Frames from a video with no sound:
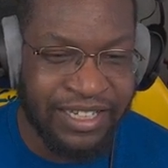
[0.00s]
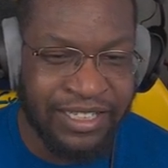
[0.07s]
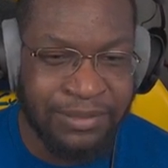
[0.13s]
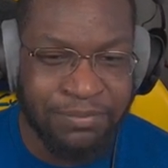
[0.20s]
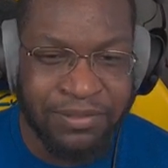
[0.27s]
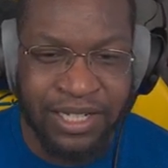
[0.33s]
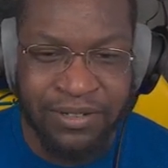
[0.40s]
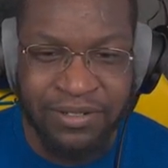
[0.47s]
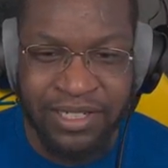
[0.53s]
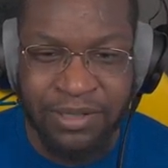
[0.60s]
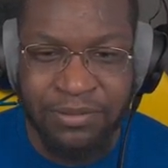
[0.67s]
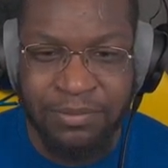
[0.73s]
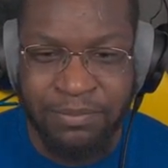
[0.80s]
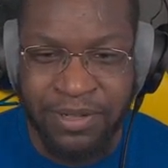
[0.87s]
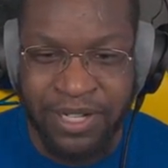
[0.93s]
It's probably
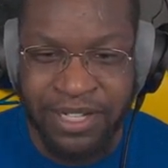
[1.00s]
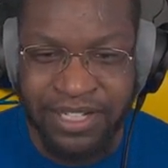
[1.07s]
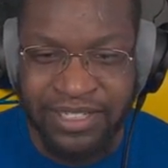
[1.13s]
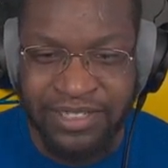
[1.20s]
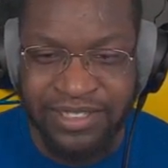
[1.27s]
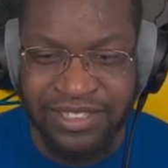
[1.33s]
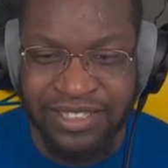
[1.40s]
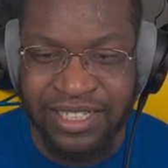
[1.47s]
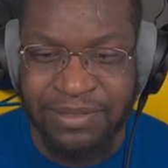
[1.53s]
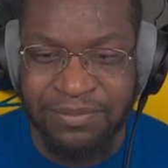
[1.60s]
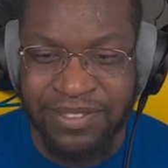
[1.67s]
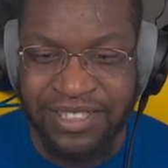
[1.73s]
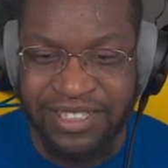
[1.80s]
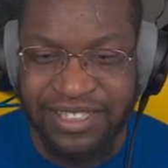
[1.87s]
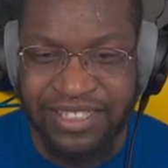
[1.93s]
gotta be Bang, just
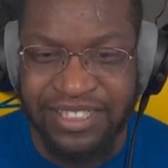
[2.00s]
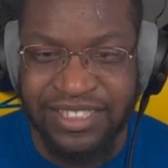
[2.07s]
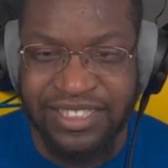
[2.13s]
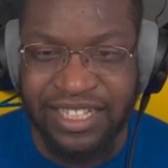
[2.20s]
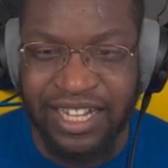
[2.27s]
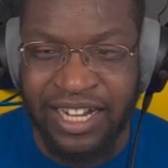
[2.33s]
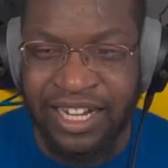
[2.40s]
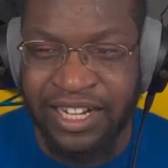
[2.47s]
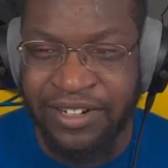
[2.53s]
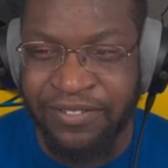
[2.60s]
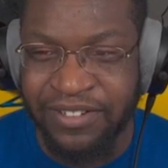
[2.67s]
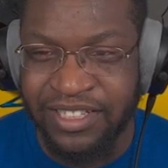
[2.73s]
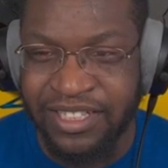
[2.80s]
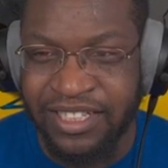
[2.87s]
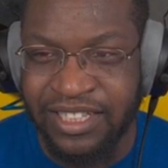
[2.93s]
because I
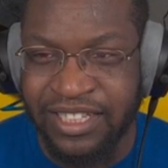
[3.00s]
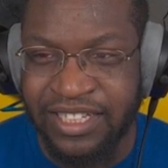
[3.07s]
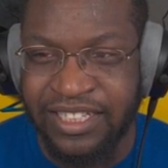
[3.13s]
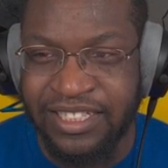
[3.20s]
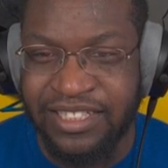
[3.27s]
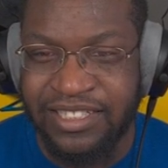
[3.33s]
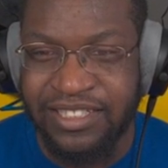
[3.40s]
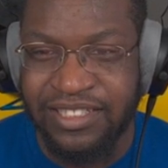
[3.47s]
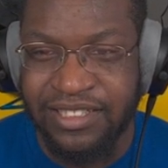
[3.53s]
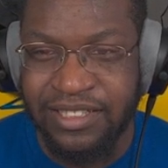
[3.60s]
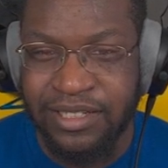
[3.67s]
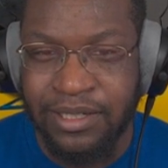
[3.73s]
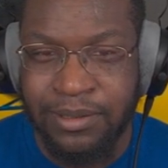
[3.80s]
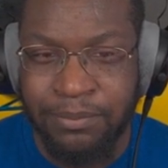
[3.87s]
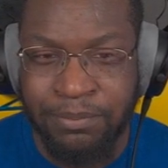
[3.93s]
really like
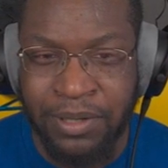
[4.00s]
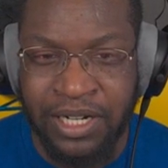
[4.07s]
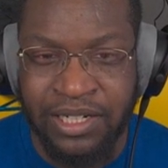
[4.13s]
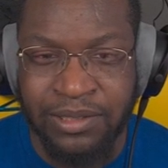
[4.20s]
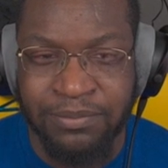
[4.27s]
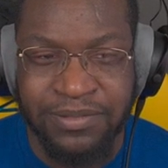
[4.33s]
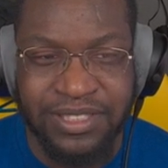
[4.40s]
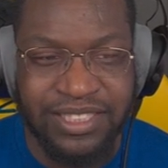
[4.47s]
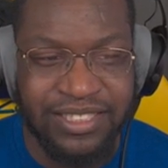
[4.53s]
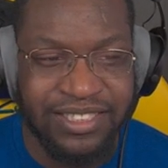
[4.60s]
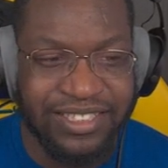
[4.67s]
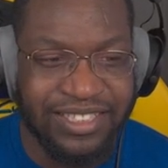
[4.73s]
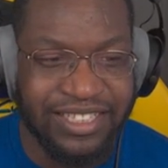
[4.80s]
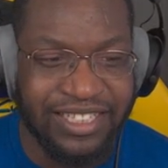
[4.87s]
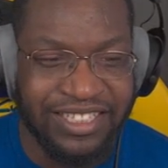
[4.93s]
bombs.
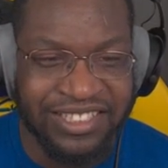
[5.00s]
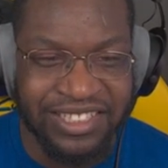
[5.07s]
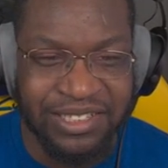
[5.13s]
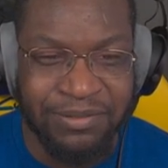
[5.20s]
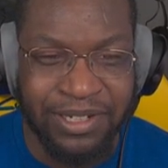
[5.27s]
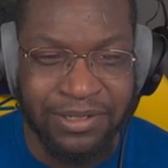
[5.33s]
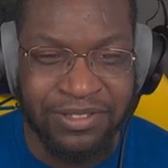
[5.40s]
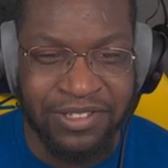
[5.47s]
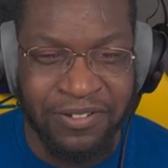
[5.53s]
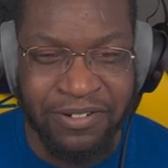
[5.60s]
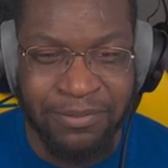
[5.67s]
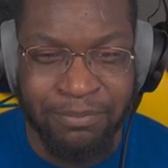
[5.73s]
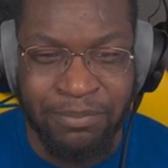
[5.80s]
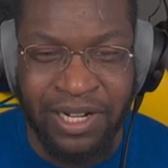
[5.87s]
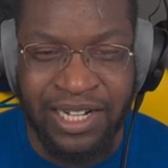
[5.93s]
He's all about
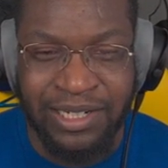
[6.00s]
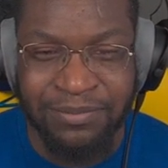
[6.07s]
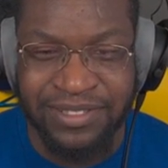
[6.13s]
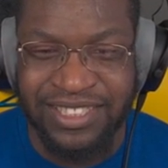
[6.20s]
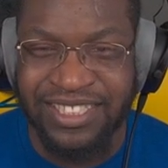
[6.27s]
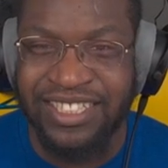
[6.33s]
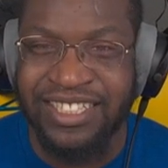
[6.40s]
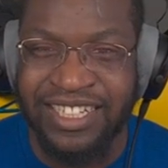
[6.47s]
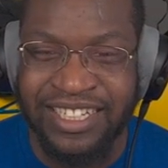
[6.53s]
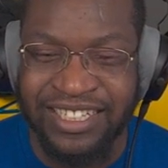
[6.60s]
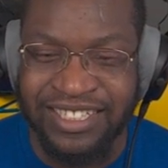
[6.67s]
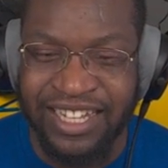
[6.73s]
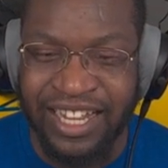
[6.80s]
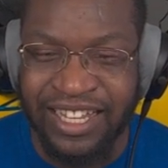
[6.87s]
throwing bombs in the deck.